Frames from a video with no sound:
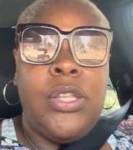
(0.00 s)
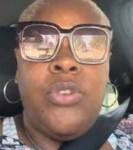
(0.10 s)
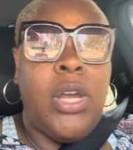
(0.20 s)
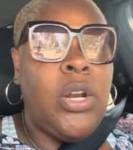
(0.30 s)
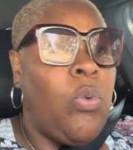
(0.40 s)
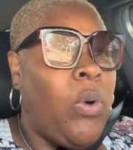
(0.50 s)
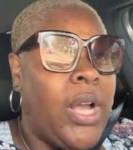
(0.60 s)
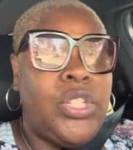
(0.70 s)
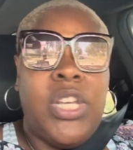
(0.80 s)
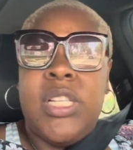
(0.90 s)
Try to
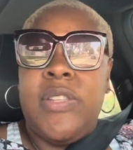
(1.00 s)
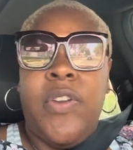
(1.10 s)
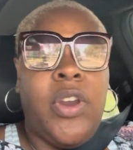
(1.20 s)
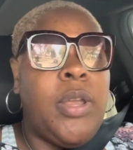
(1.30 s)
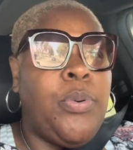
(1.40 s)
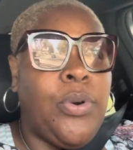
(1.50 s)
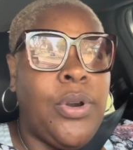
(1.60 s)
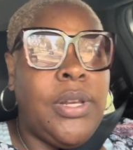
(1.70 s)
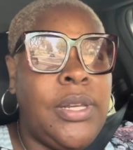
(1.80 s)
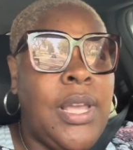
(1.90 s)
watch it. It's very
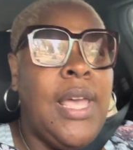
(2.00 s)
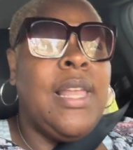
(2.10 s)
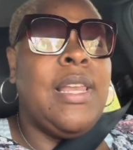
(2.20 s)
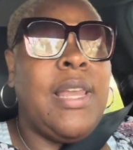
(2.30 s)
important.